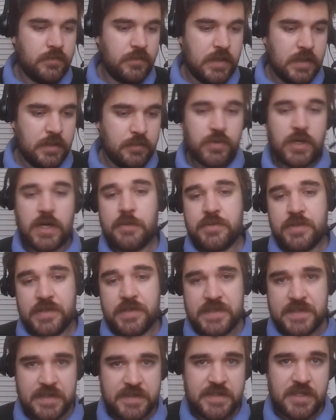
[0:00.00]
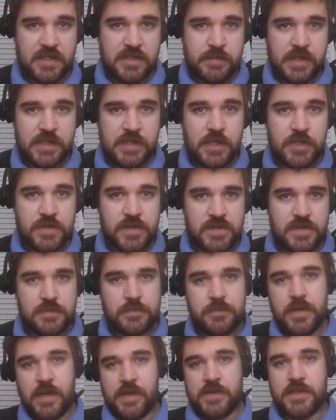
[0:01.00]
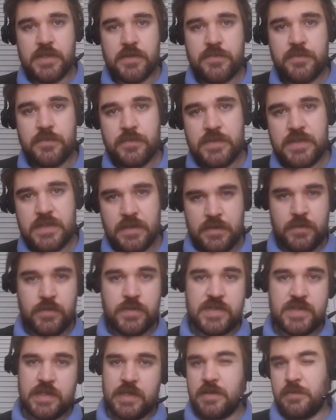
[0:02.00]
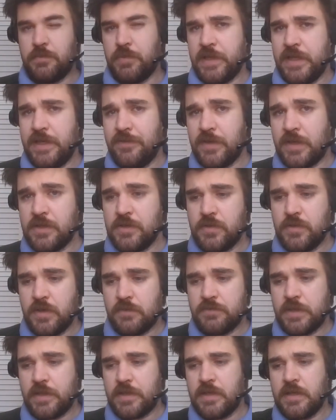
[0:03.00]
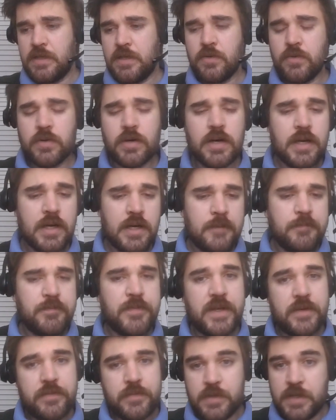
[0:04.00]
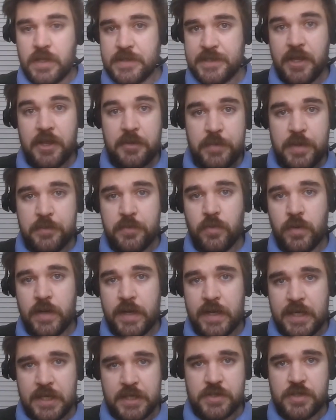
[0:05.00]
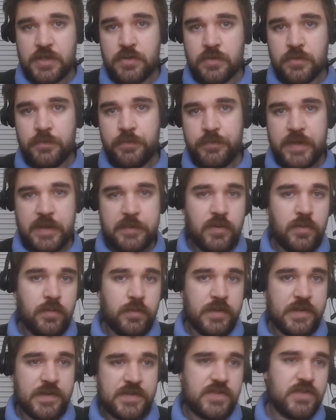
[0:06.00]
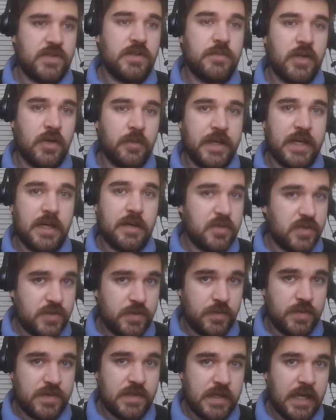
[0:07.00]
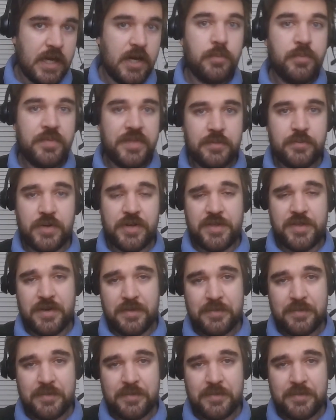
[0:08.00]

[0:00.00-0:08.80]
improperly sets expectations. Because if you believe it can do everything, or if you're not telling people what it can do, people will assume it'll be able to help them with their